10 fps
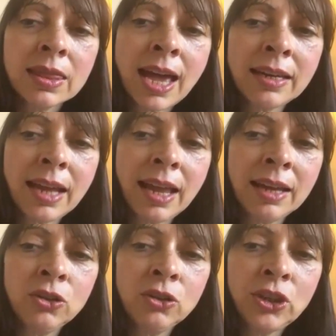that
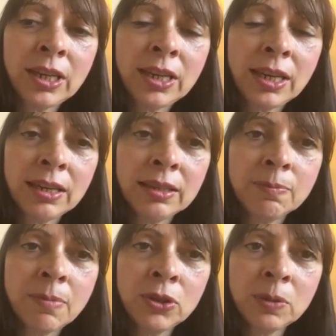energy
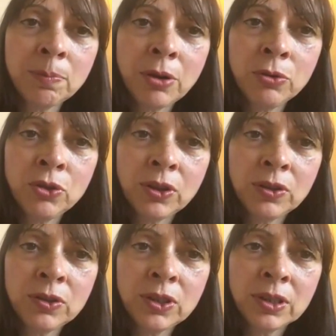is most
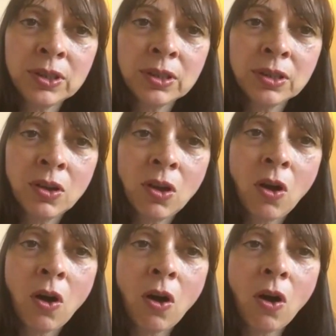potent
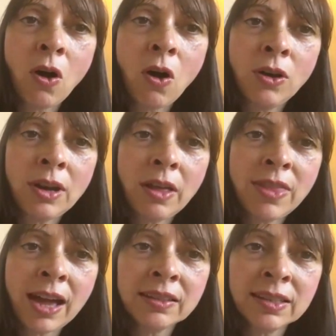on
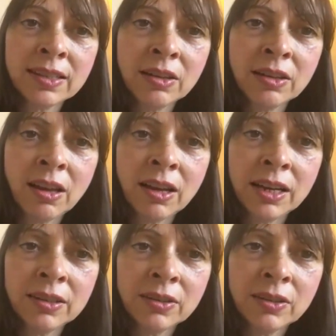that sun
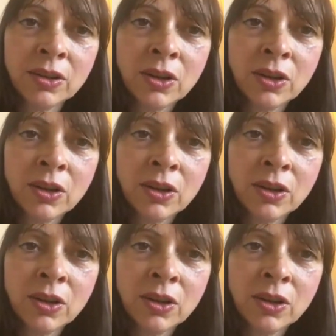line?